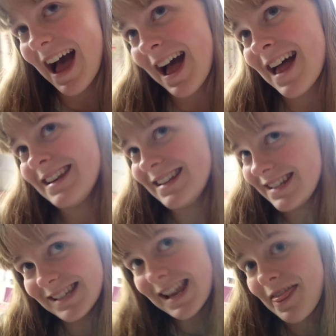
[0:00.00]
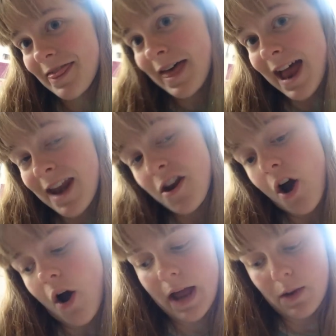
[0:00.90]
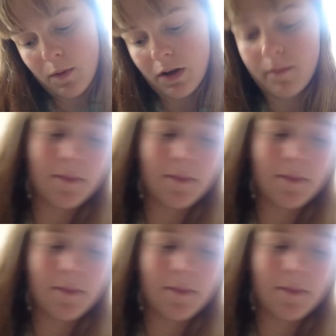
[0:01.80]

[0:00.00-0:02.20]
and then I will